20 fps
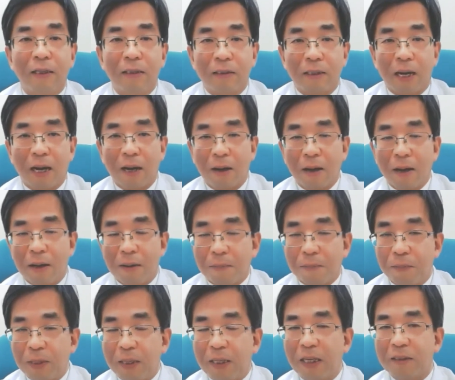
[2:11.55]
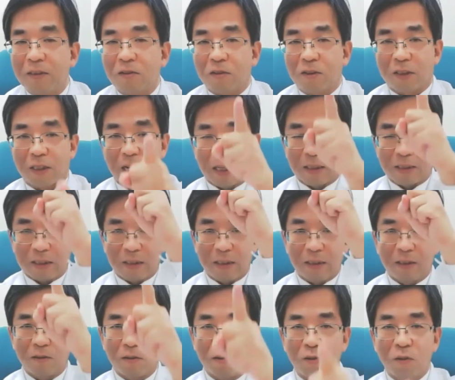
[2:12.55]
The biggest surge
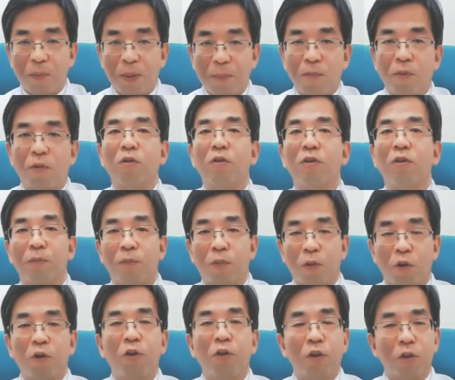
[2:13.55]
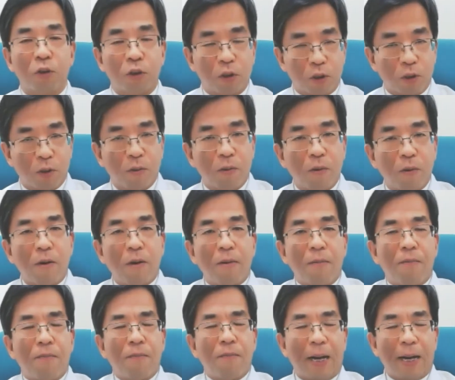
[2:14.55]
could be produced
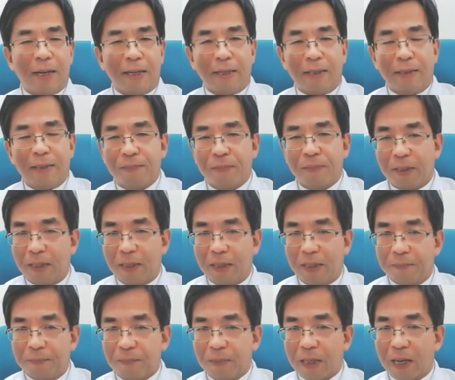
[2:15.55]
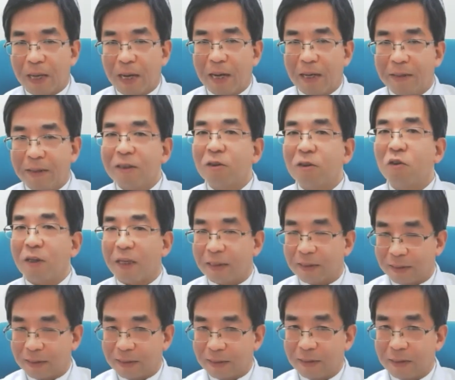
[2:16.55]
by the
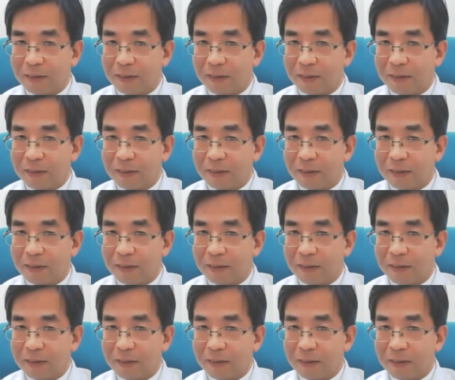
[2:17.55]
resonance.